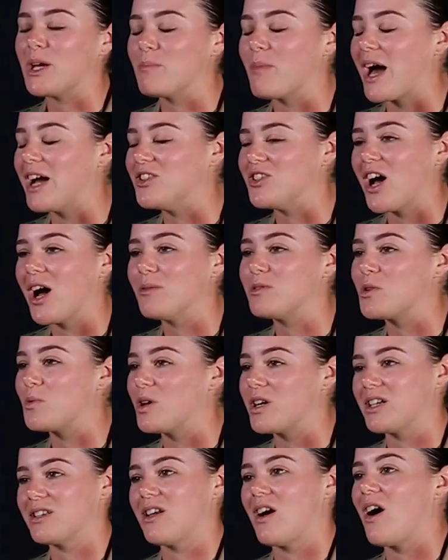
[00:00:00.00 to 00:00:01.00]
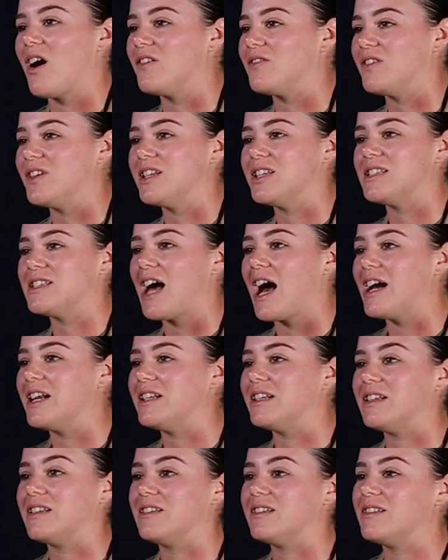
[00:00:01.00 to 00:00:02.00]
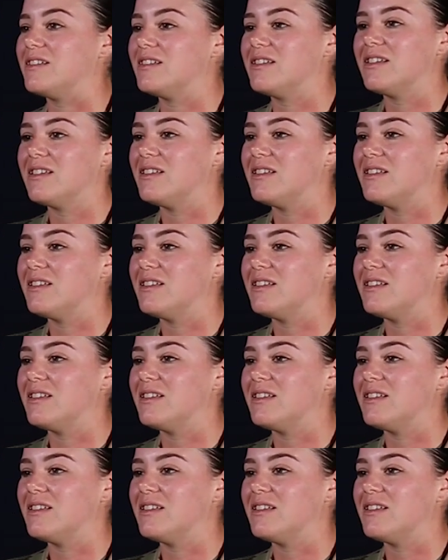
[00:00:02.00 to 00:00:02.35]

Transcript: pick my job to work in the office. I